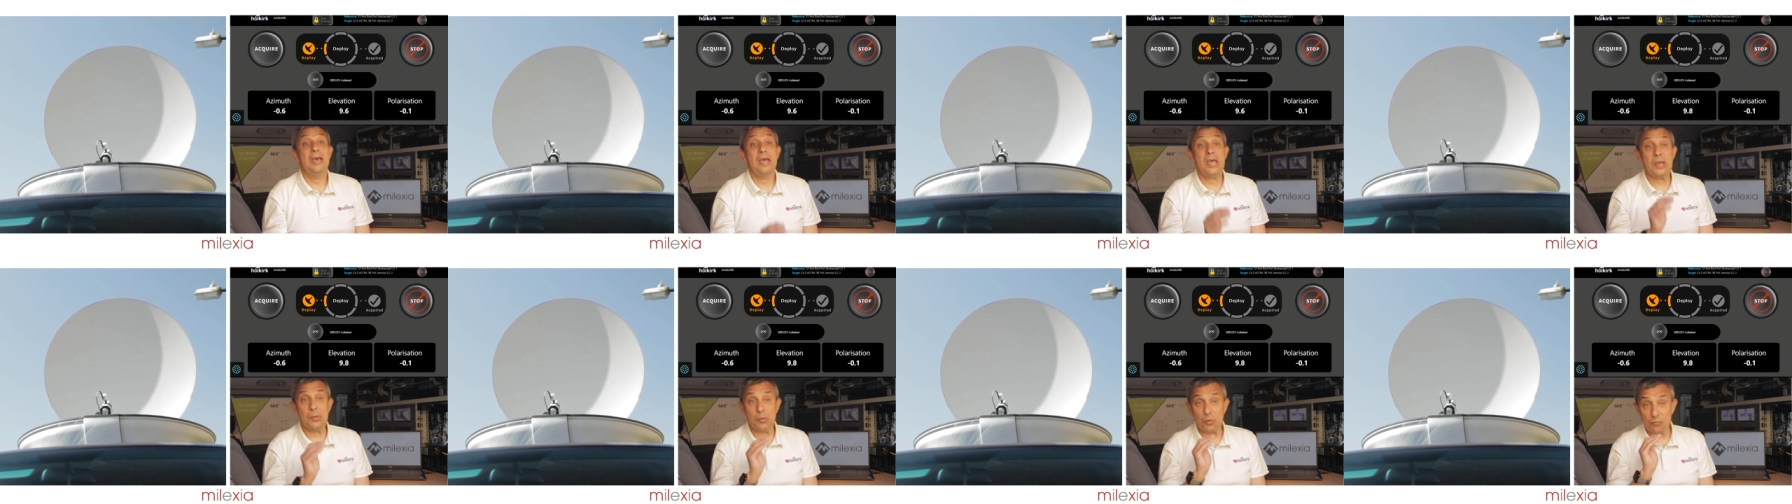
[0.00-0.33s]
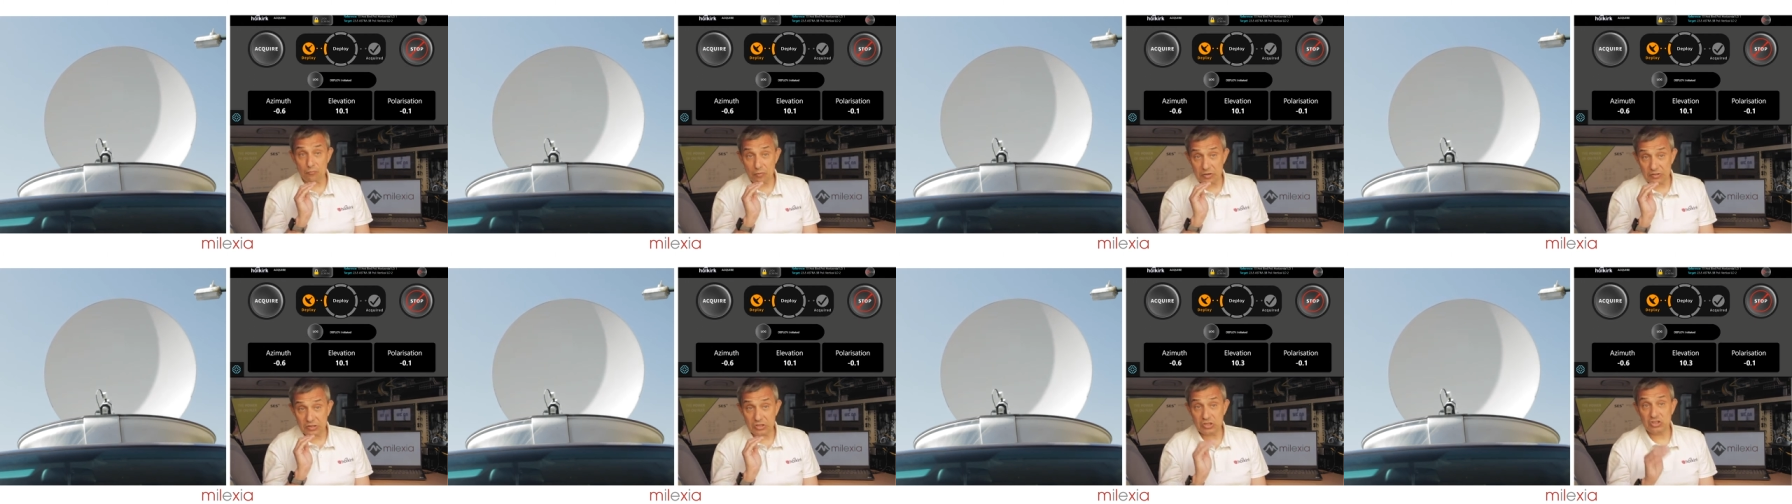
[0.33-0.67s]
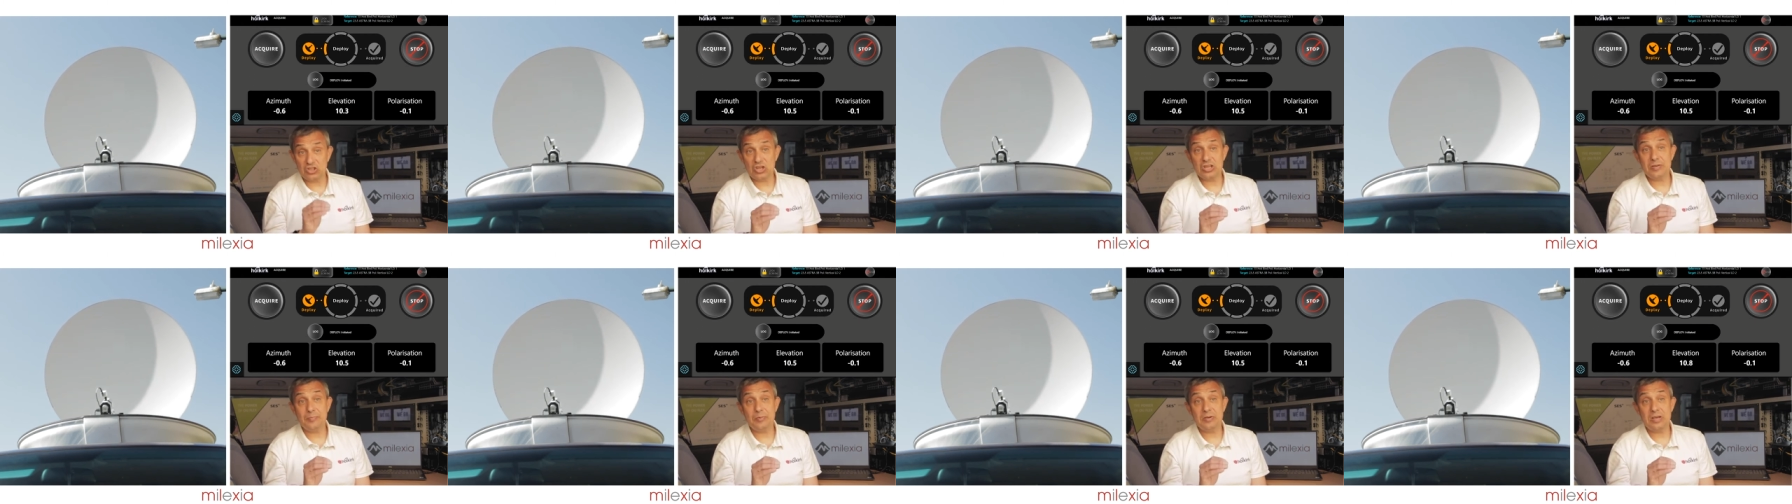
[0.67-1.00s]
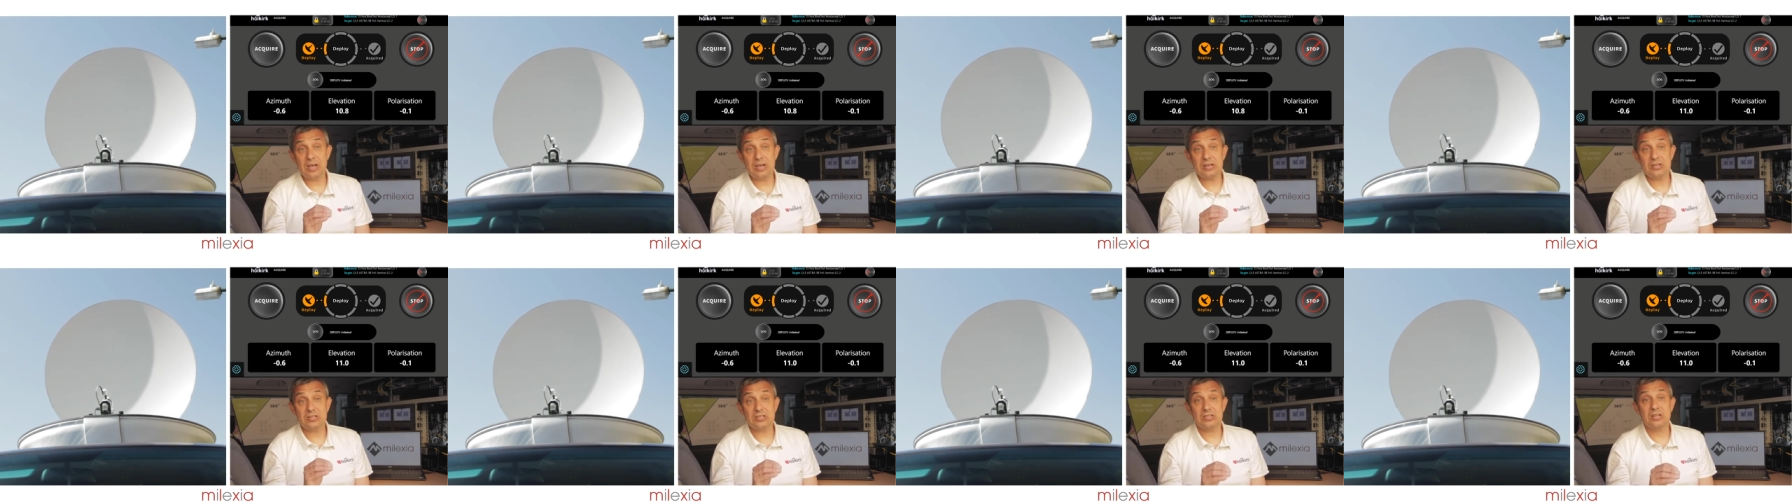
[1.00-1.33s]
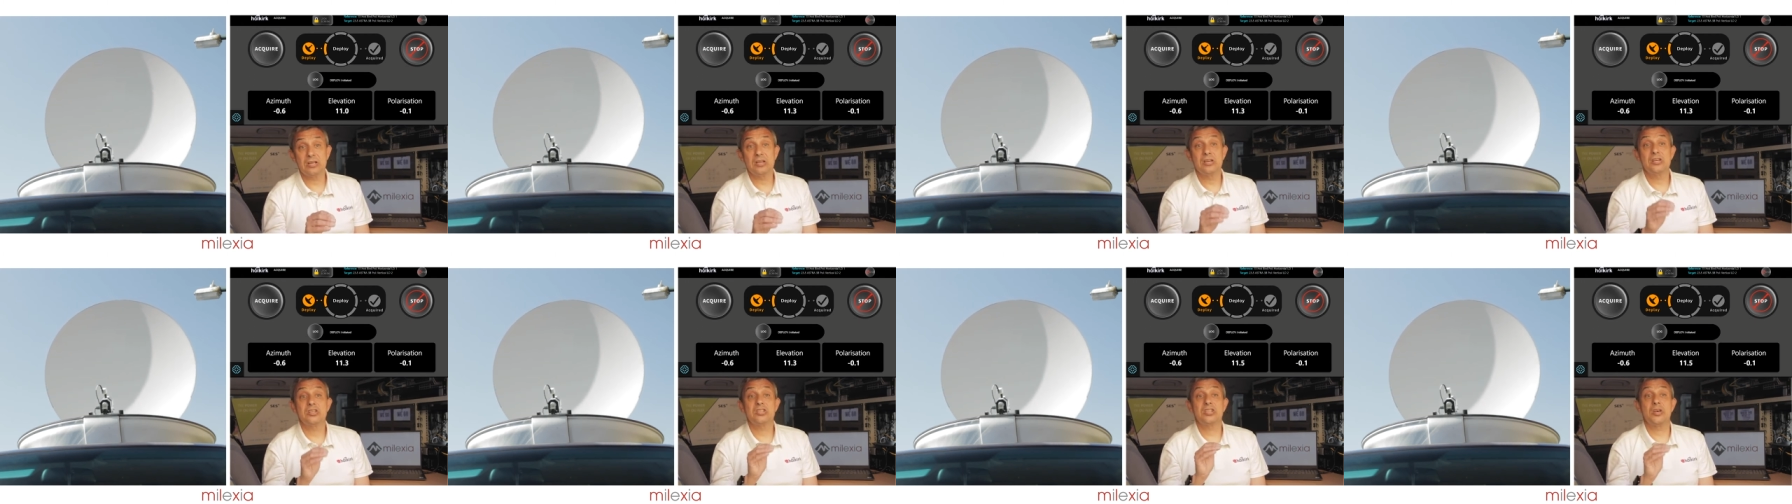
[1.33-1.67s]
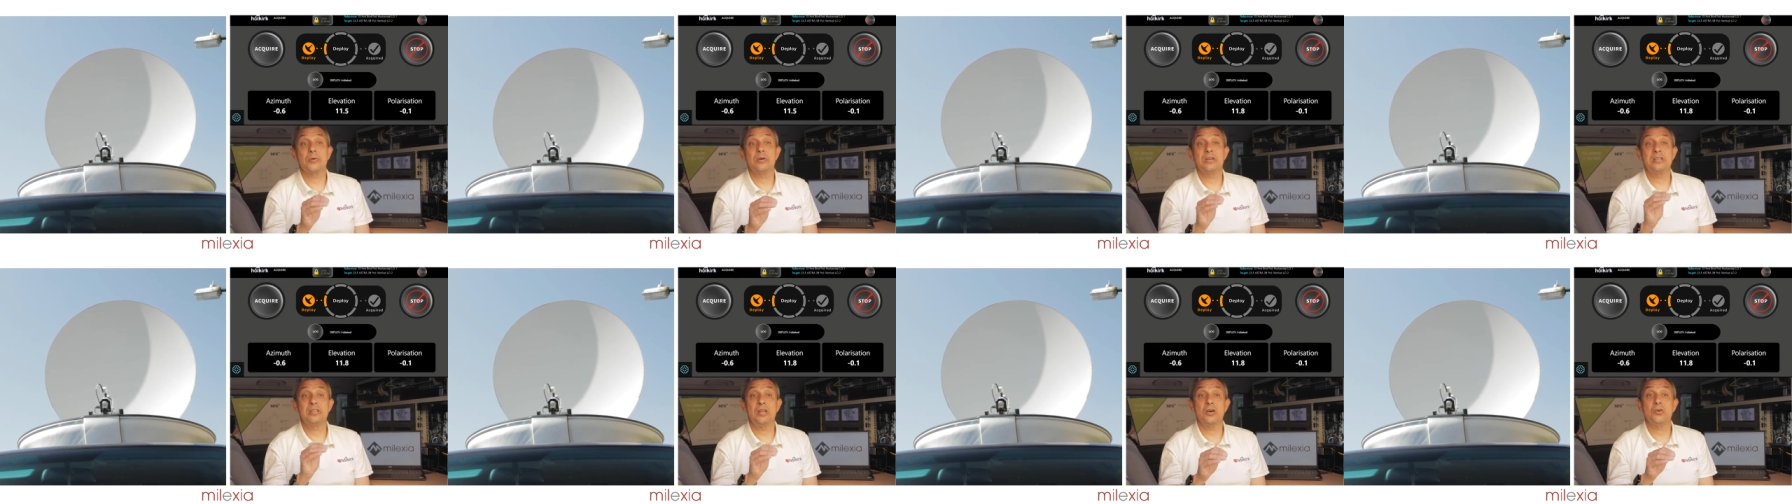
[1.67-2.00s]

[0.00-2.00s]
It will read the G P S, so it